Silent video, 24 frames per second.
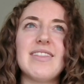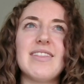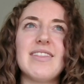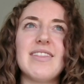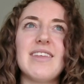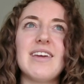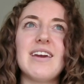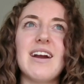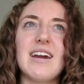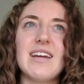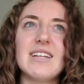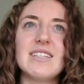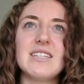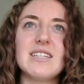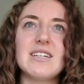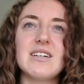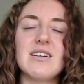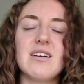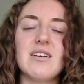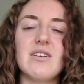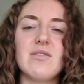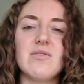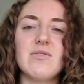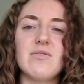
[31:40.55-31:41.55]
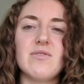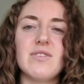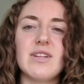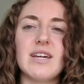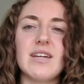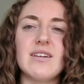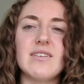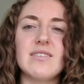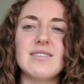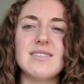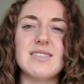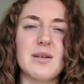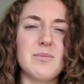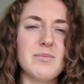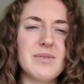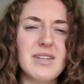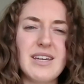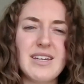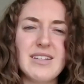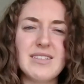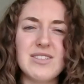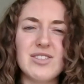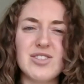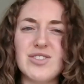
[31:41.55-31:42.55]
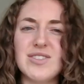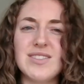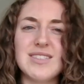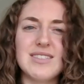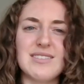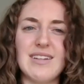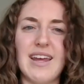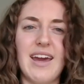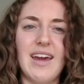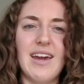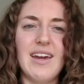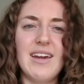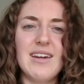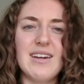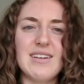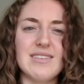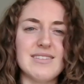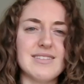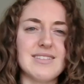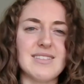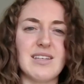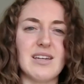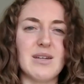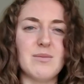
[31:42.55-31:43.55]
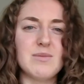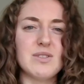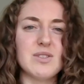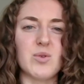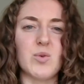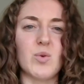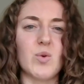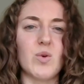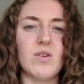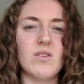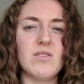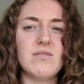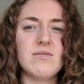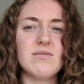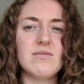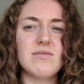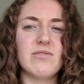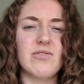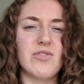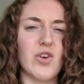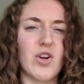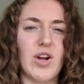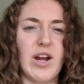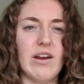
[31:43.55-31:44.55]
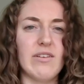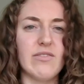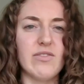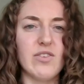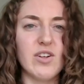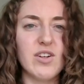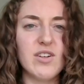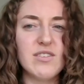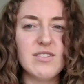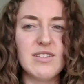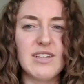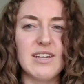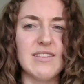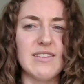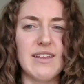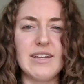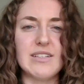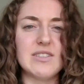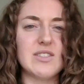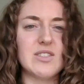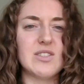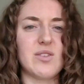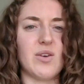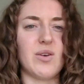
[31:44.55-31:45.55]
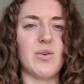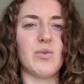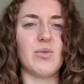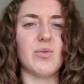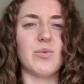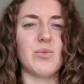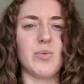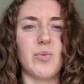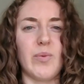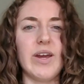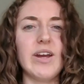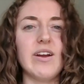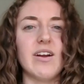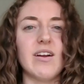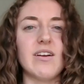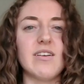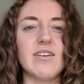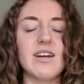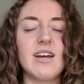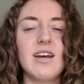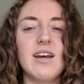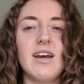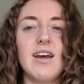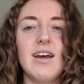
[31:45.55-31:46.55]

the idea of like some kids just stay at the same school forever. Like, that's so weird.